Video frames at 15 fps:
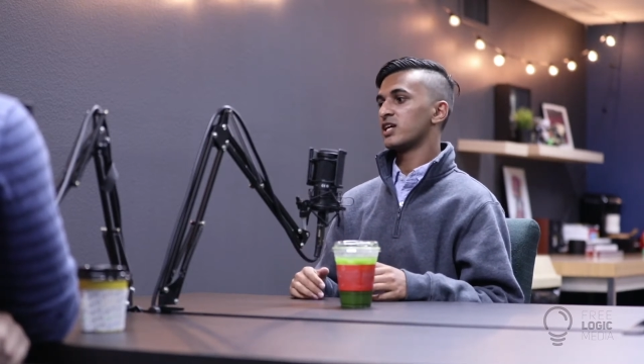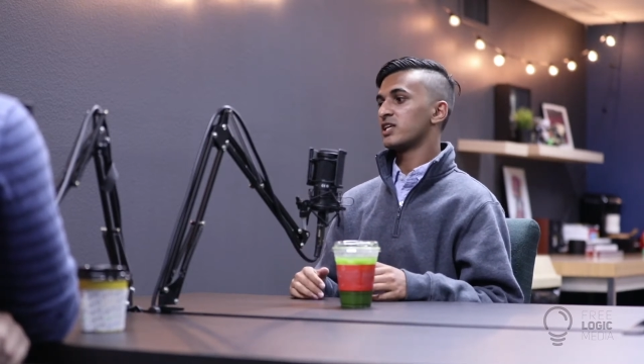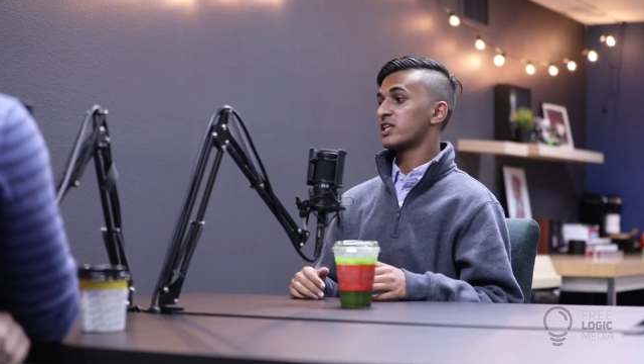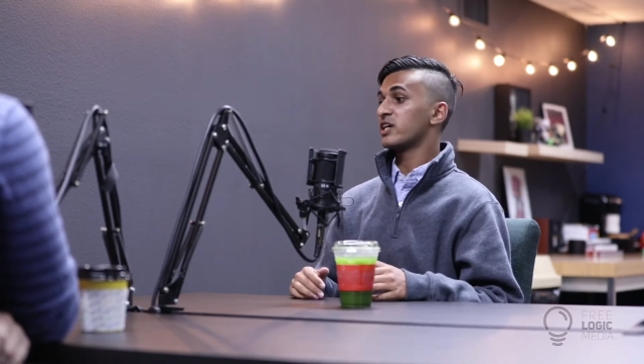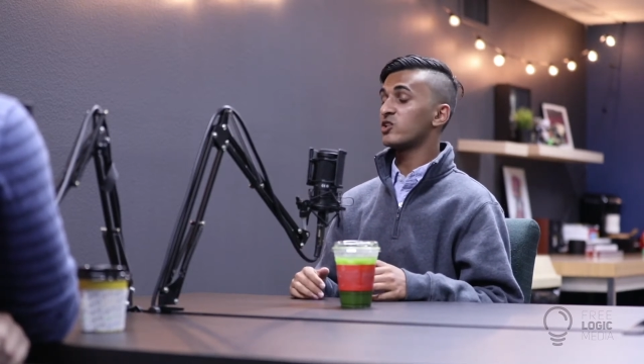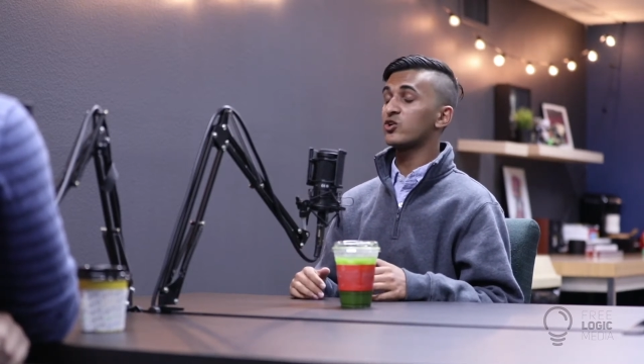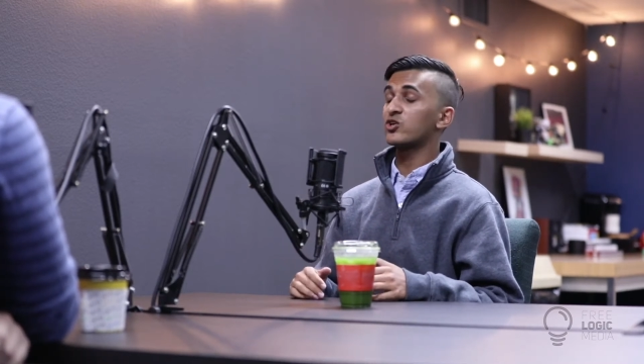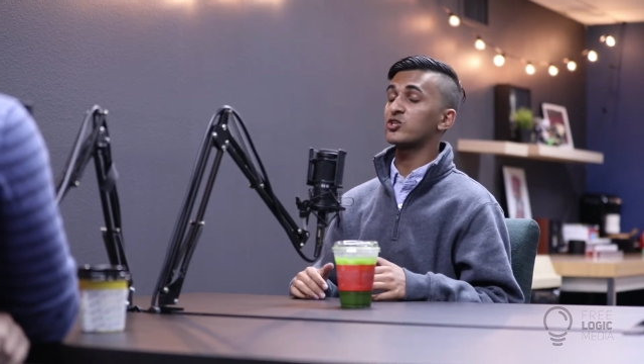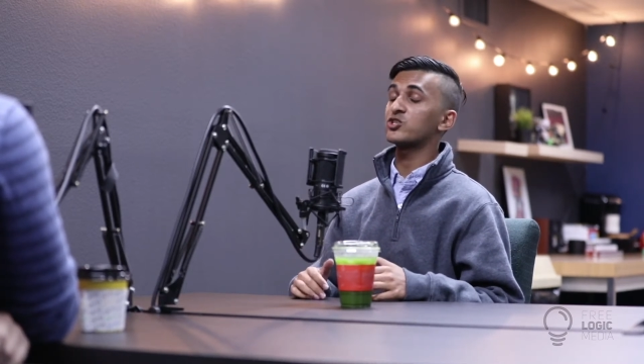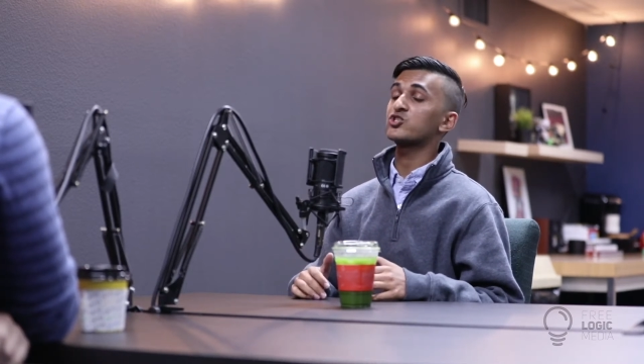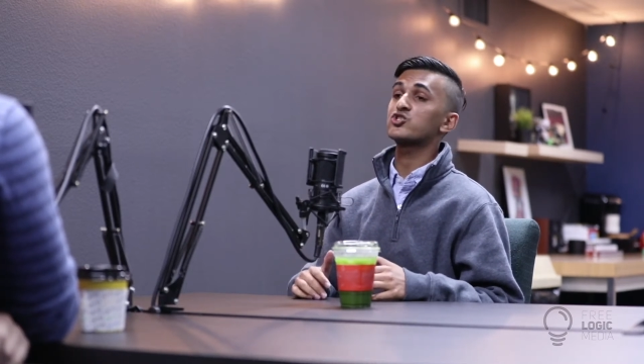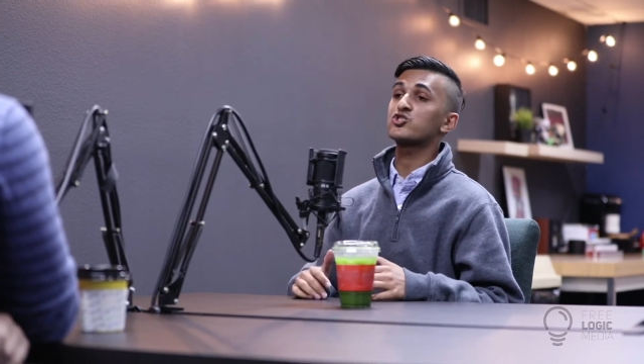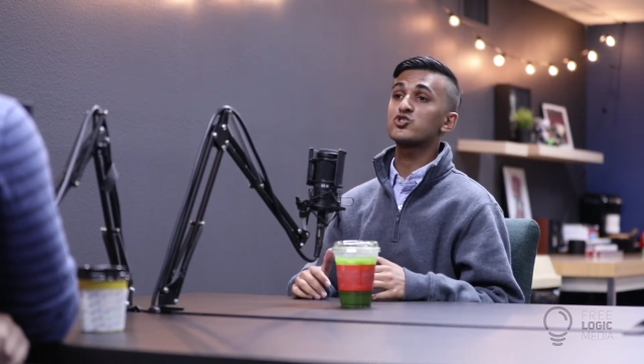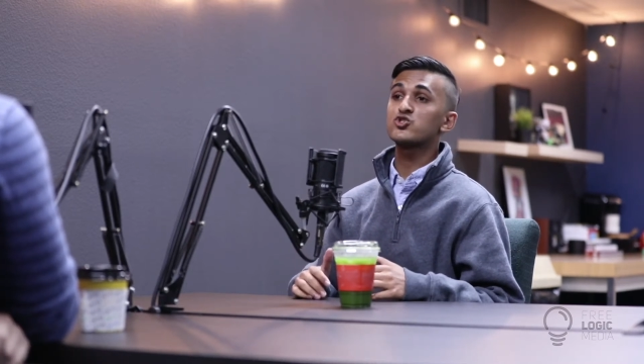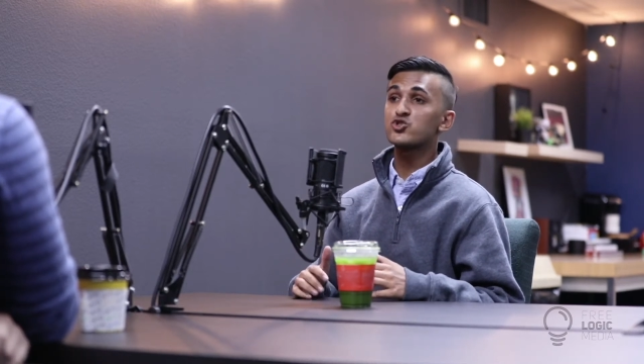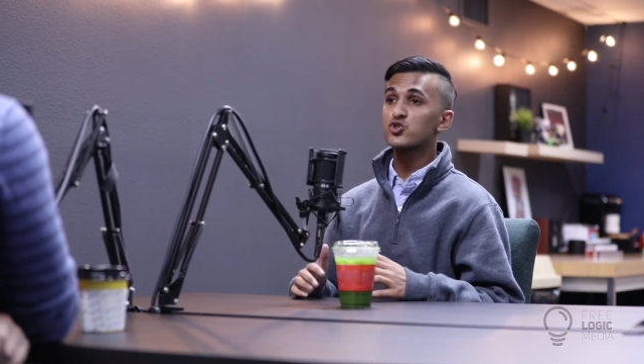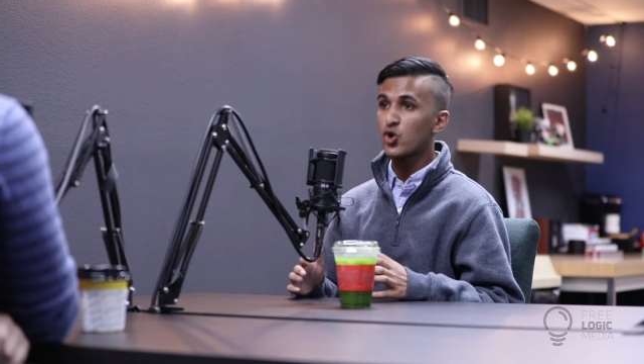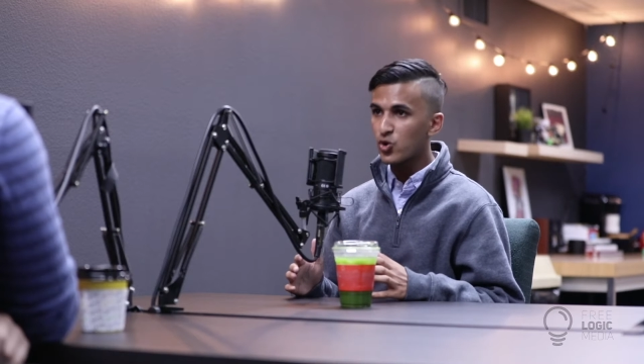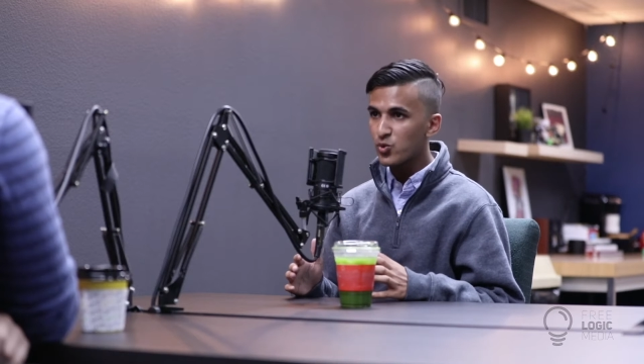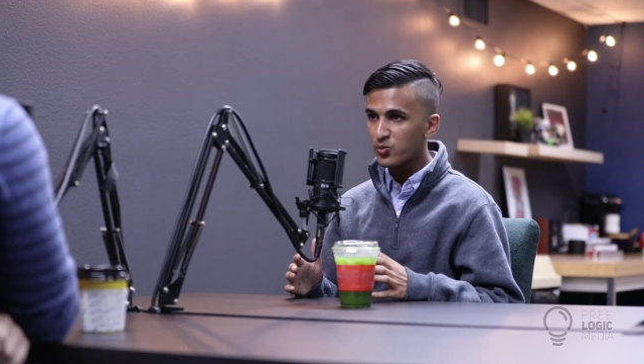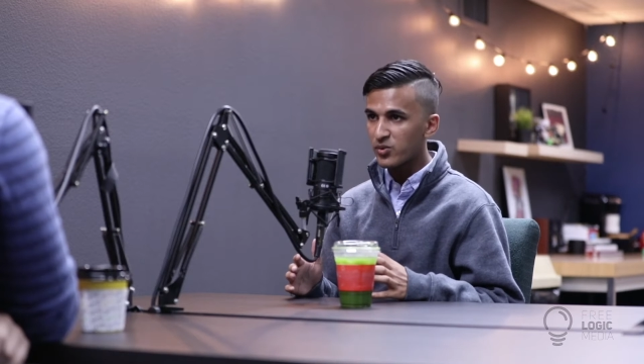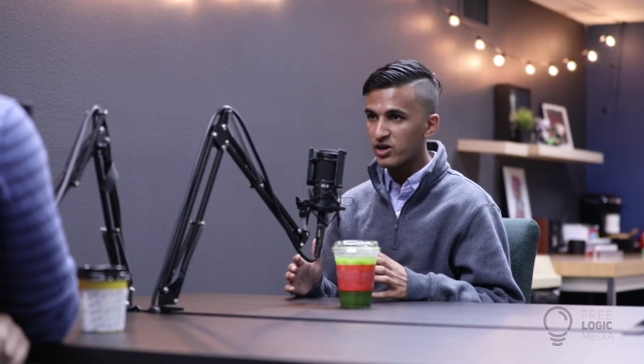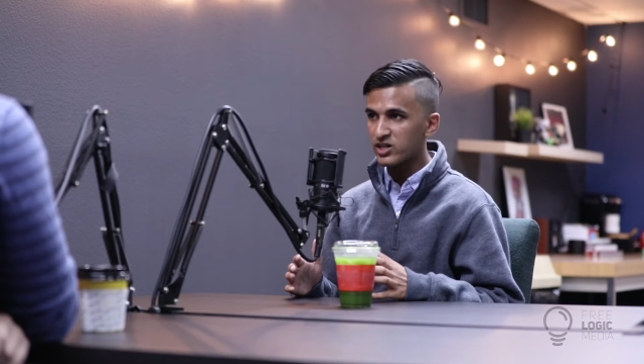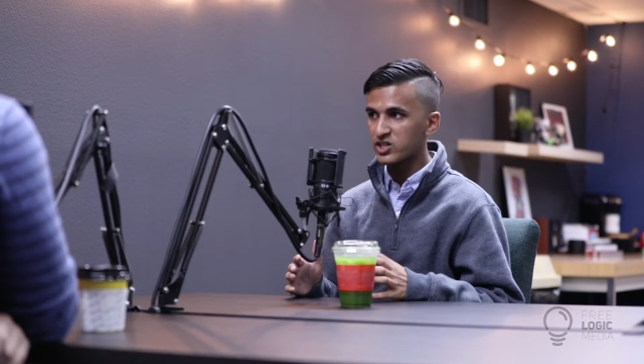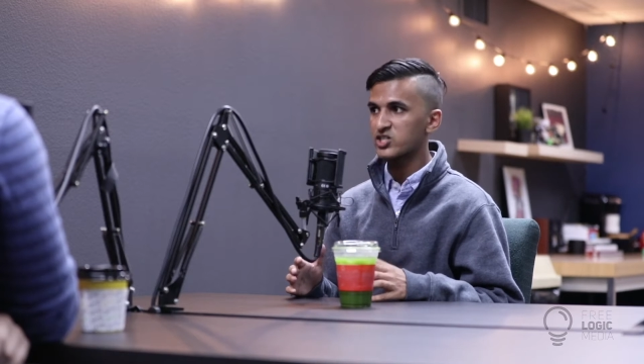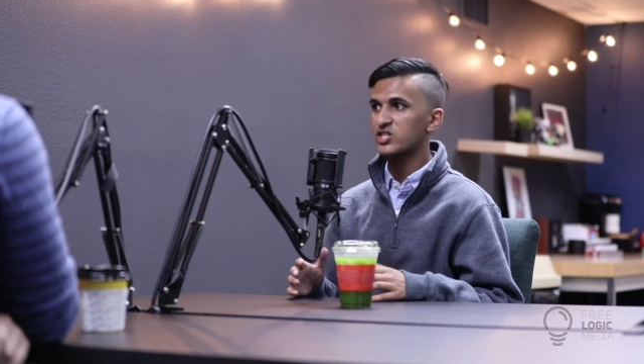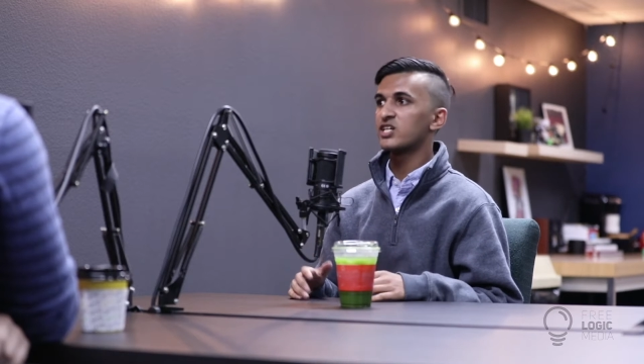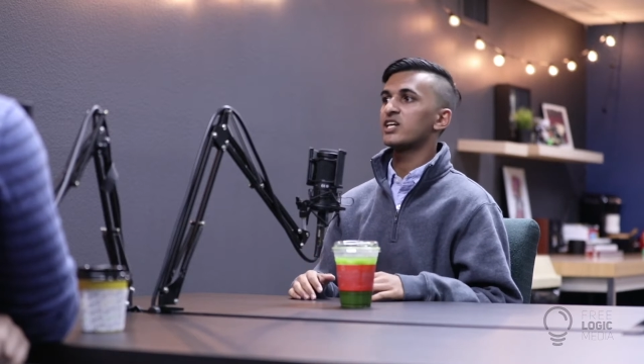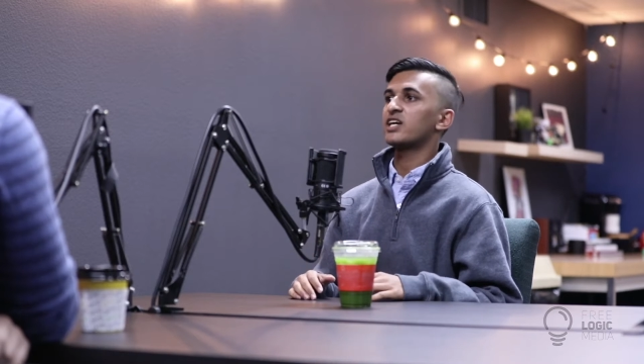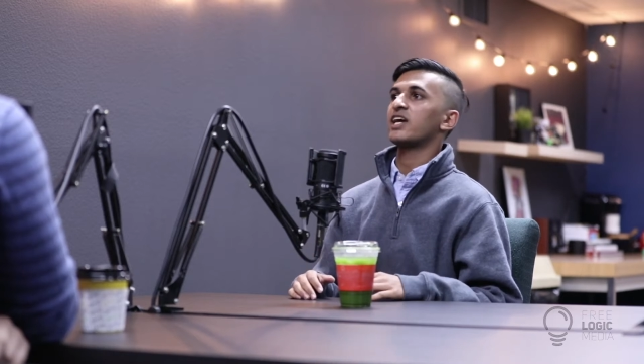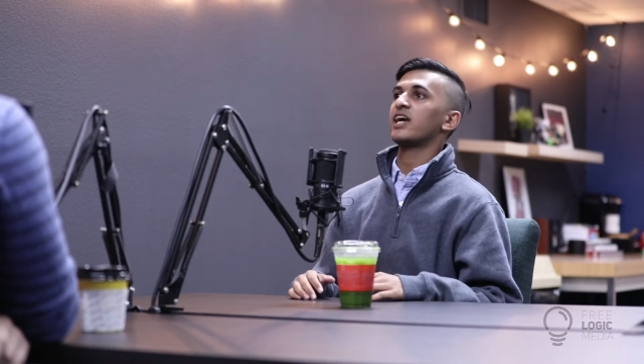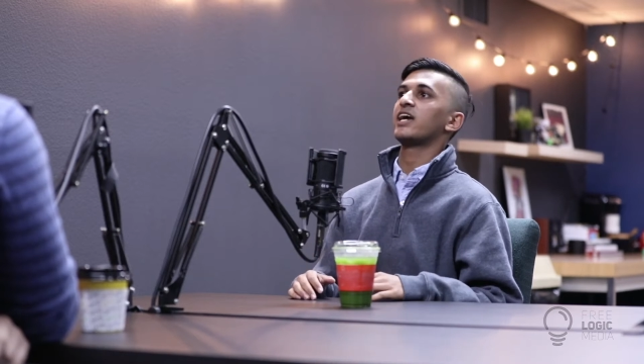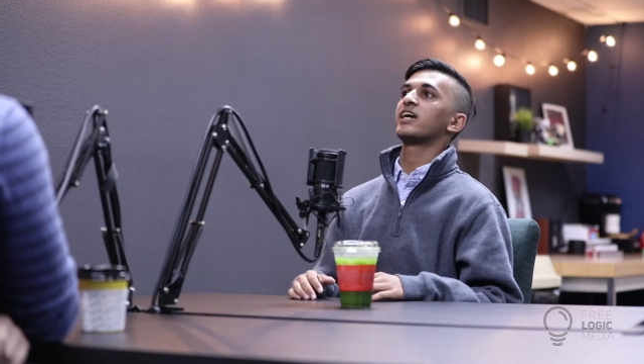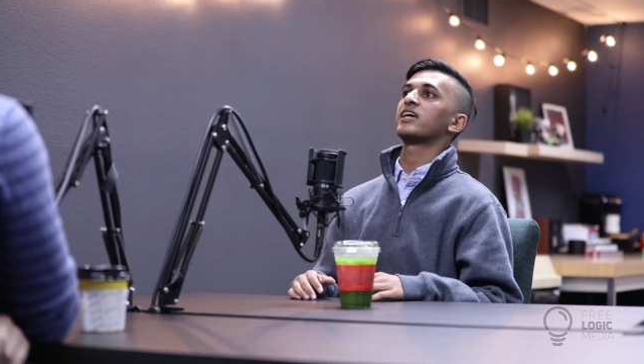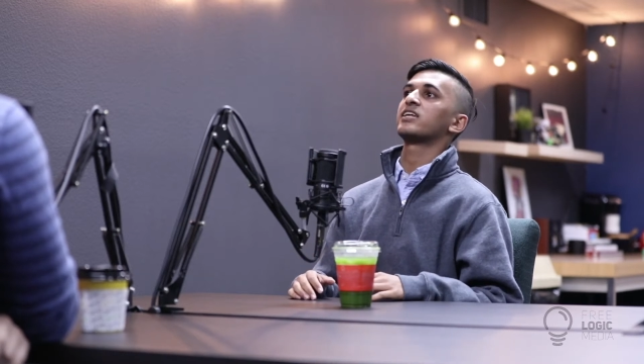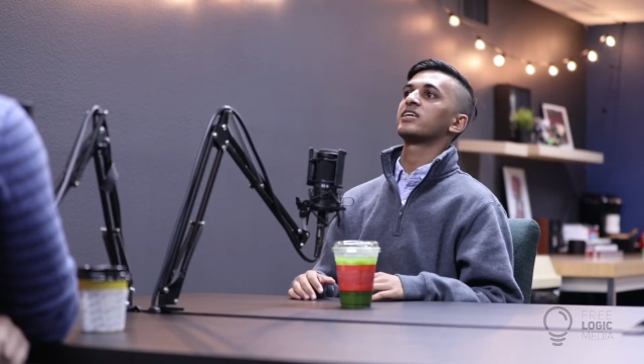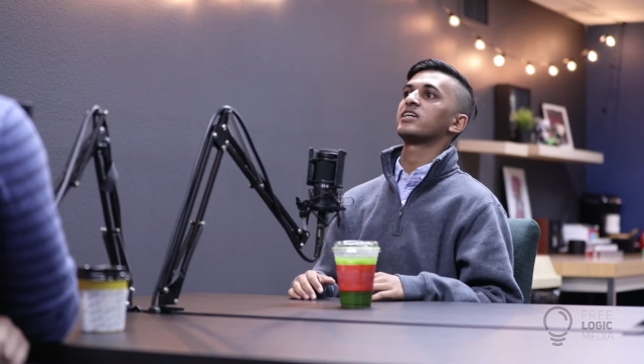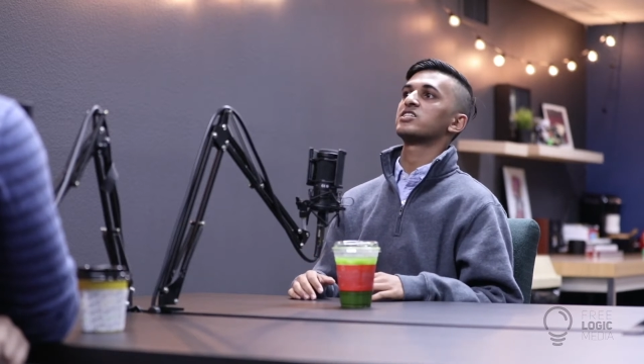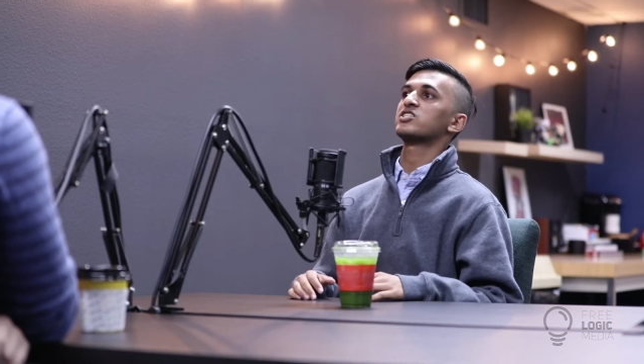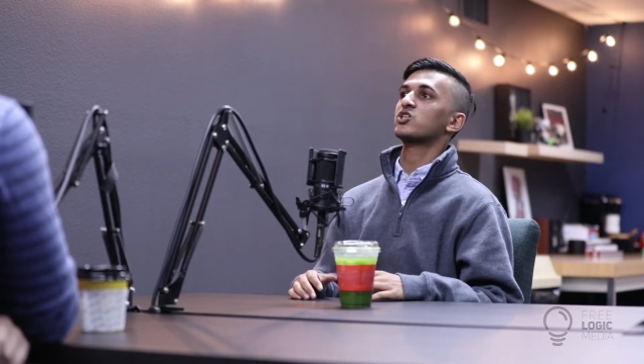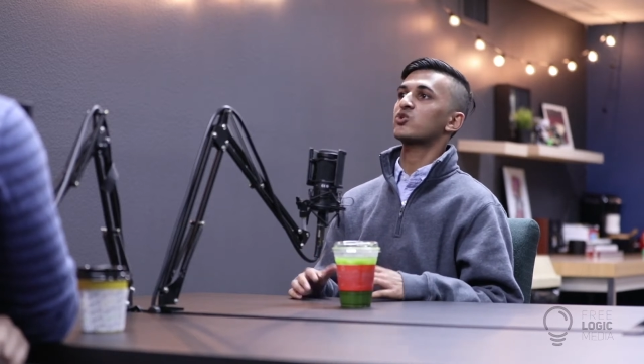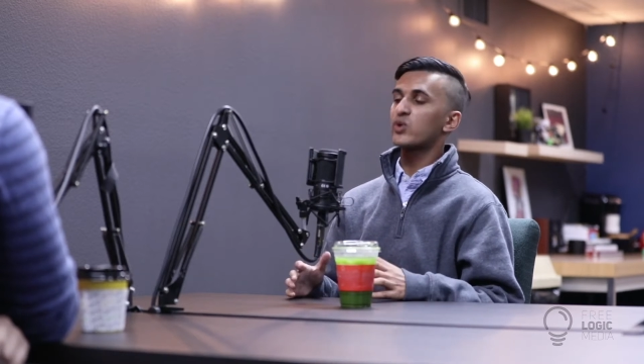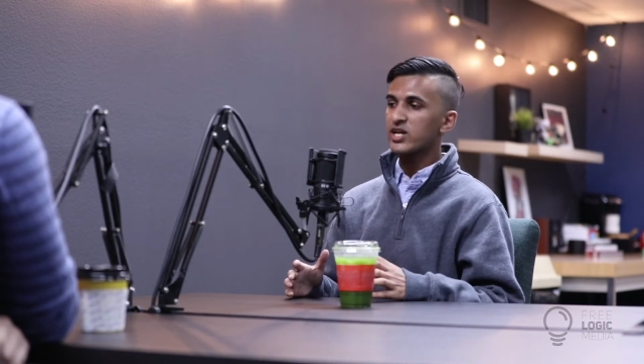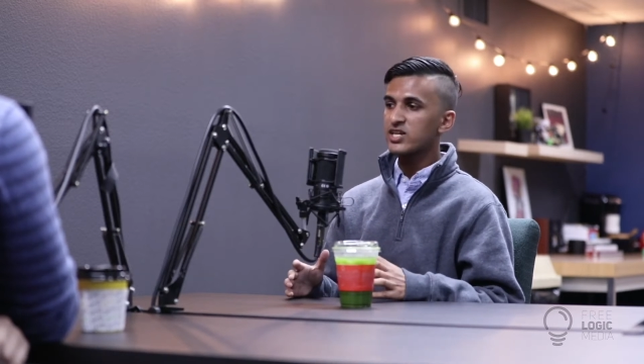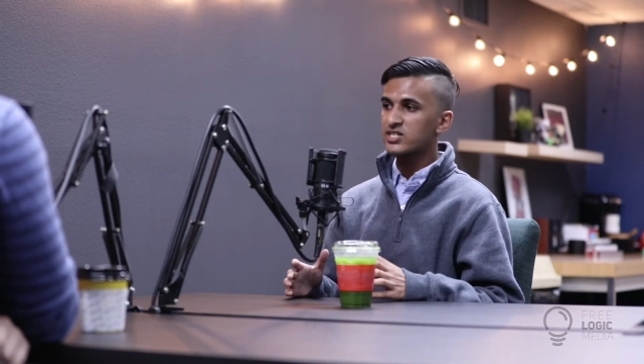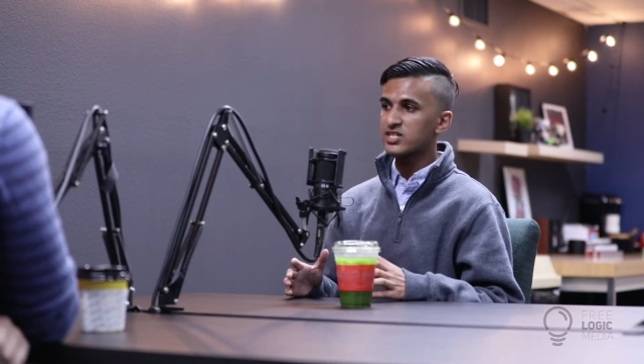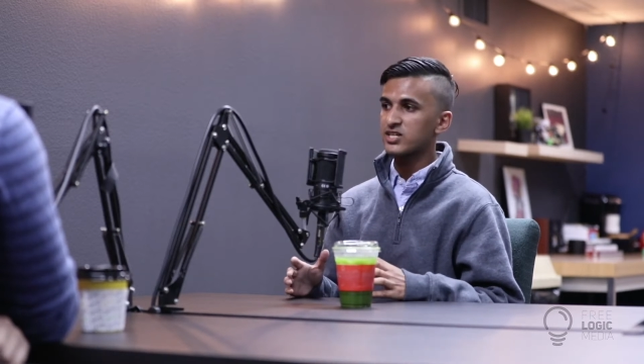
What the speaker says: They learn so much, and it's crazy.